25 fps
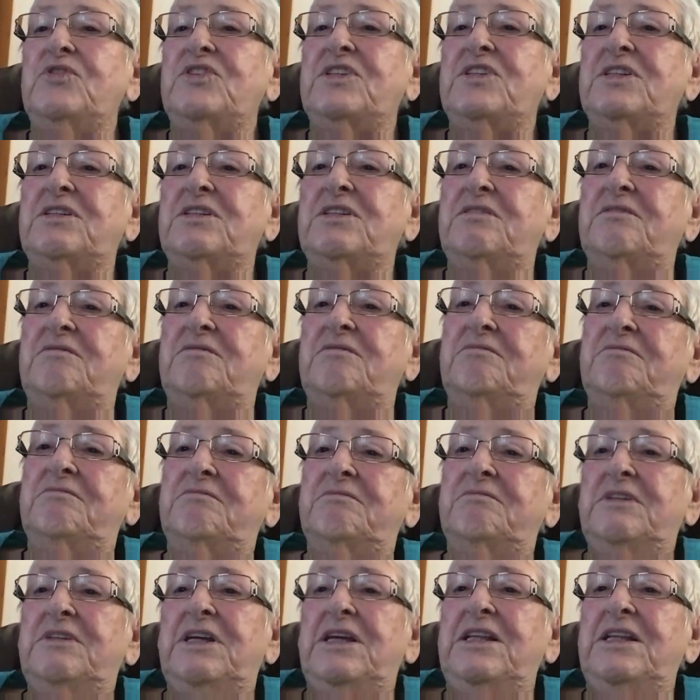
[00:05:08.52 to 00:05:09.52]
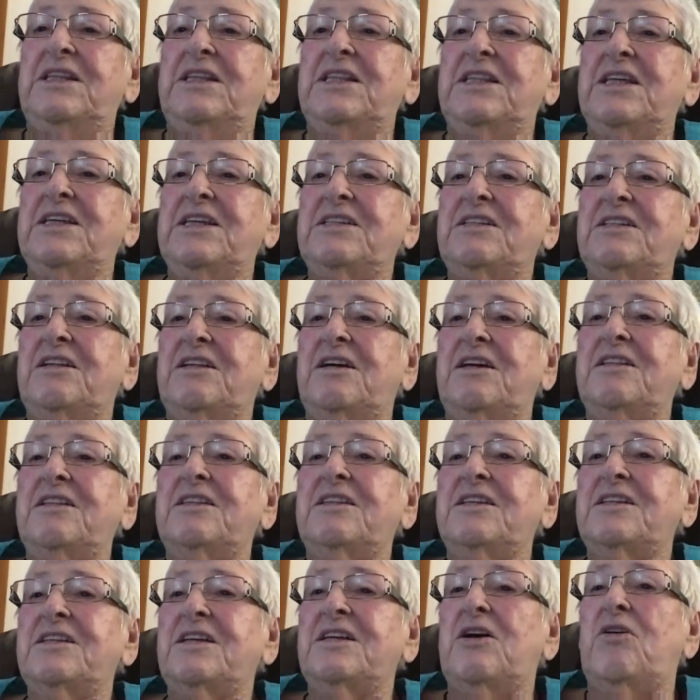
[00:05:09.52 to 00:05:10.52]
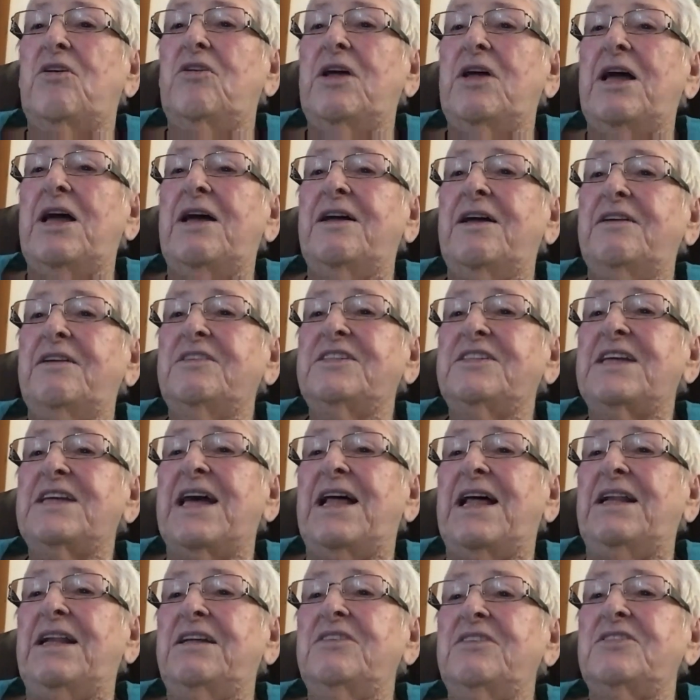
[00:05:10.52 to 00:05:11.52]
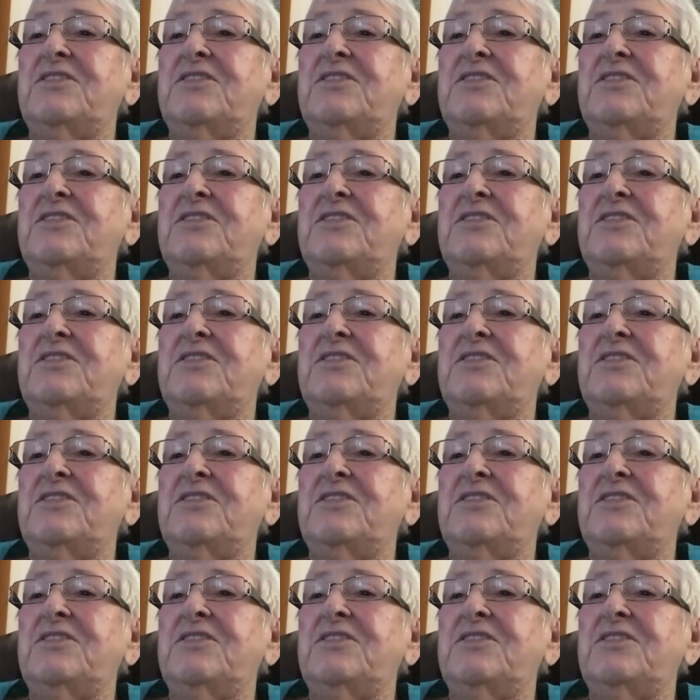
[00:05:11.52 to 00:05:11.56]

and things like salads